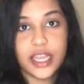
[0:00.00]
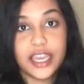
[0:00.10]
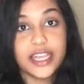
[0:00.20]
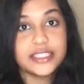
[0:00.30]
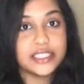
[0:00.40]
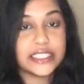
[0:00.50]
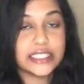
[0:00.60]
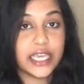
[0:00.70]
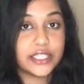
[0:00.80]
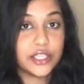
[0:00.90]
Next is
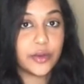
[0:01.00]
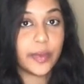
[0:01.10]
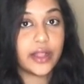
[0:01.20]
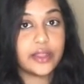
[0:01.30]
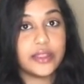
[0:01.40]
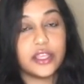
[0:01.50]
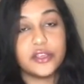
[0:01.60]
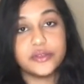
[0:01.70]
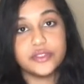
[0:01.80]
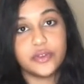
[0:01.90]
an eyeshadow palette that
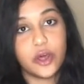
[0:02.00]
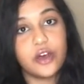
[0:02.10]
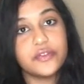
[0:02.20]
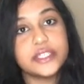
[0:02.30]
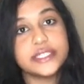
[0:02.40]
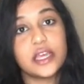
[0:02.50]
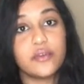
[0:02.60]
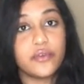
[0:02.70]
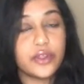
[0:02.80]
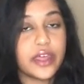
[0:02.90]
you use for the office,
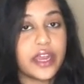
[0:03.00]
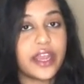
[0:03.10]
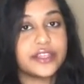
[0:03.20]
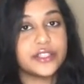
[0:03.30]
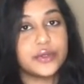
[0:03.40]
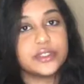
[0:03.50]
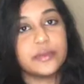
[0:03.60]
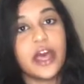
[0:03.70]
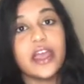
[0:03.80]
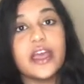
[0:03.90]
and for that I chose
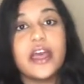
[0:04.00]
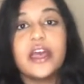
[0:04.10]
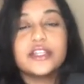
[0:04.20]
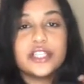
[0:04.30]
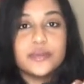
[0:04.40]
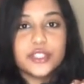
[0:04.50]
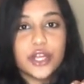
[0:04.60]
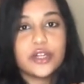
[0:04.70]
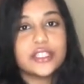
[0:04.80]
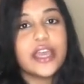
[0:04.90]
my James
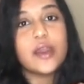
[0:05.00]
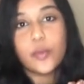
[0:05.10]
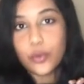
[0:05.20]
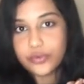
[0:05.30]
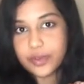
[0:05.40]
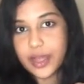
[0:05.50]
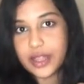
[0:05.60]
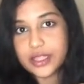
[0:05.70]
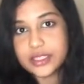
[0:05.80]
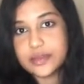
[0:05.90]
Charles and Morphe
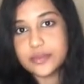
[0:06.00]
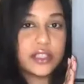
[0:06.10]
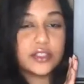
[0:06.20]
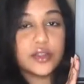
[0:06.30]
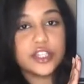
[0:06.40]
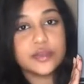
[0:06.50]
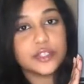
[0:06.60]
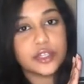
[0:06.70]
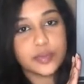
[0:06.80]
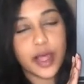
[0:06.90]
palette. So the James
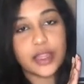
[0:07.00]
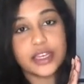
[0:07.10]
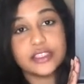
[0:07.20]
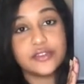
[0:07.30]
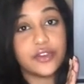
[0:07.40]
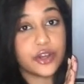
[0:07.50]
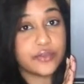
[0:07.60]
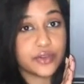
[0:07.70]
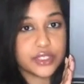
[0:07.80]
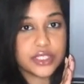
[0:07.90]
Charles palette is very
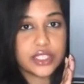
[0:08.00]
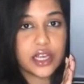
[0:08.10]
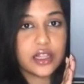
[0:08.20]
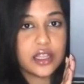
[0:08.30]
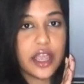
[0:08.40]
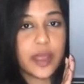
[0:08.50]
versatile.